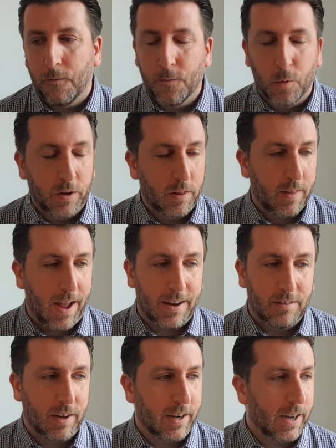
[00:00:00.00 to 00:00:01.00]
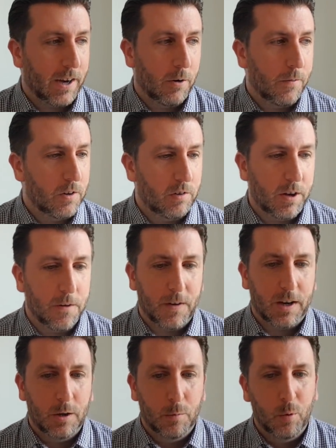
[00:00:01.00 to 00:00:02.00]
Foyth and Tanganga obviously
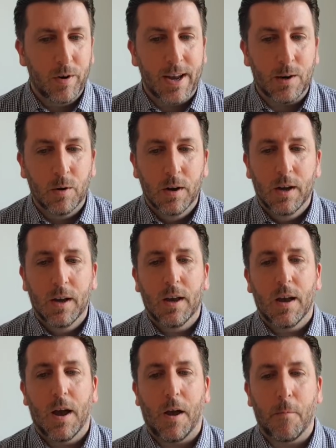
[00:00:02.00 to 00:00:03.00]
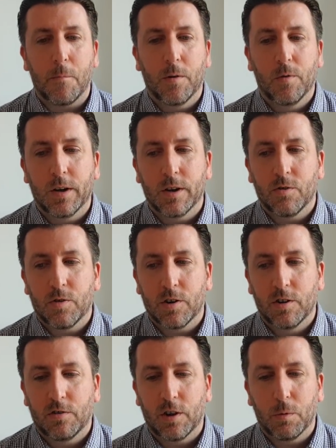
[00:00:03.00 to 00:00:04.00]
available now. Be really
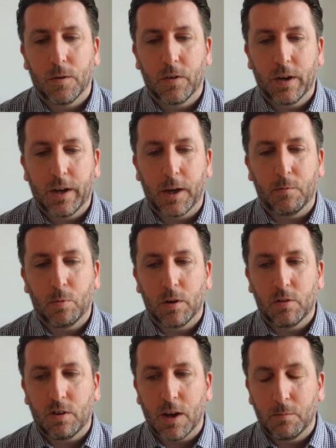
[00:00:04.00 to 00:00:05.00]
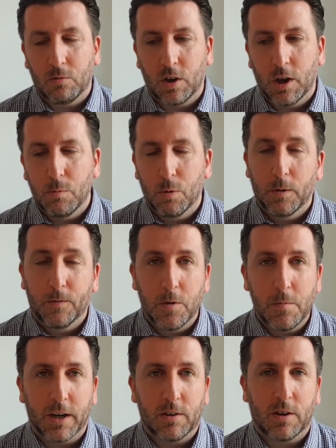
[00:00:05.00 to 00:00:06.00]
interesting to see whether he keeps with the same team or whether he
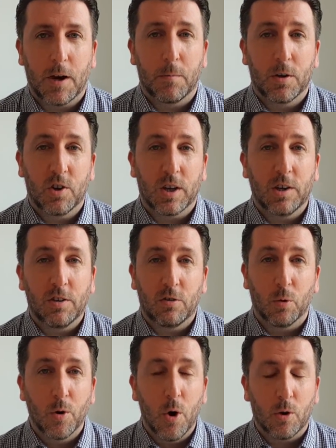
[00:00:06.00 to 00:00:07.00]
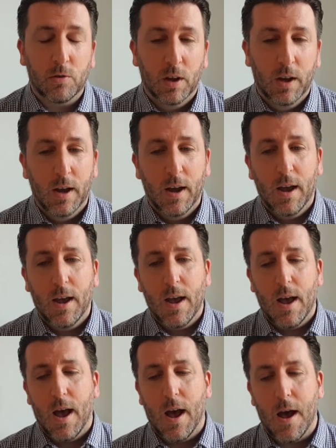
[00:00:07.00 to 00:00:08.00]
makes a couple of changes or not.
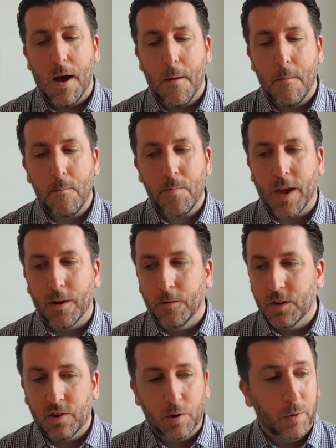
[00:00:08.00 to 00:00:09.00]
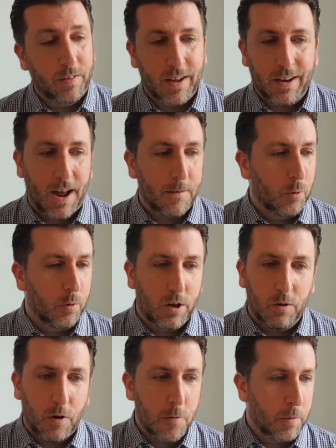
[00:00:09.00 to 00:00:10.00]
And obviously we then have all the
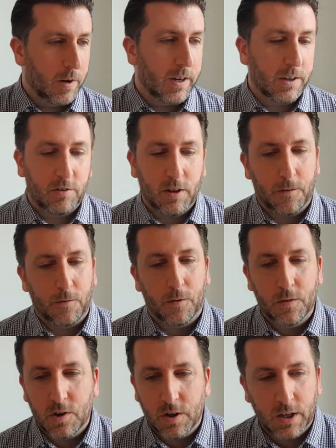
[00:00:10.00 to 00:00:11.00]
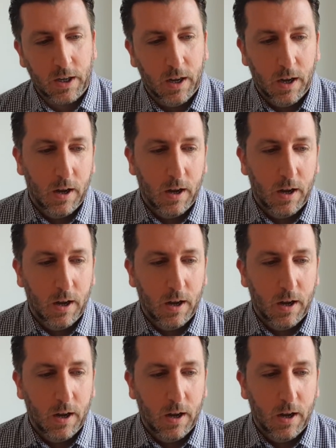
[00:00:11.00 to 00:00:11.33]
Europa League stuff. Obviously